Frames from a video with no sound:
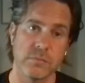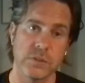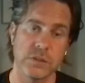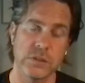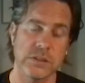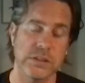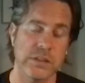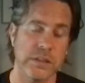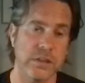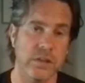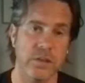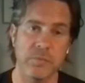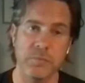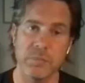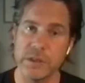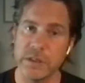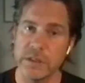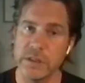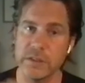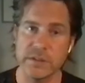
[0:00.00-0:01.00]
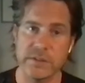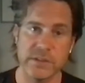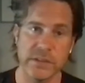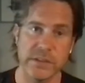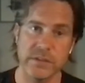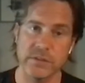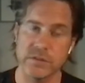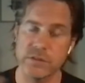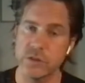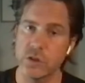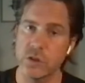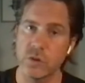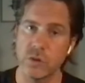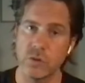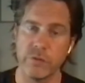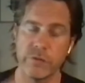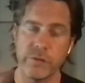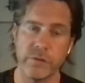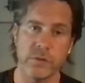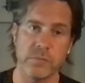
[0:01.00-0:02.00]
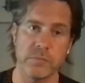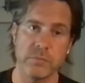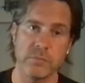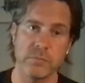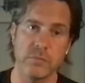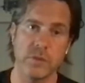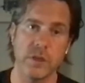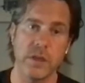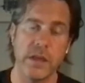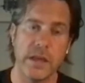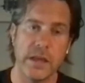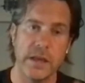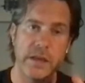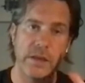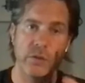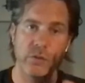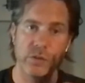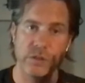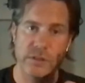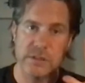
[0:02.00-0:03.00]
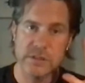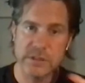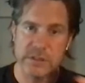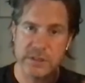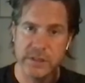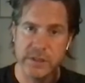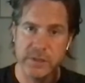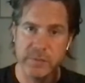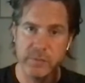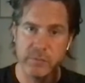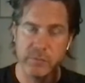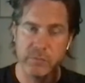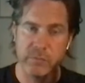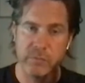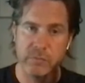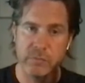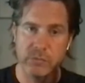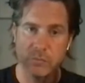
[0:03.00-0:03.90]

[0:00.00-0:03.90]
because that completely changed the whole film. And it was the same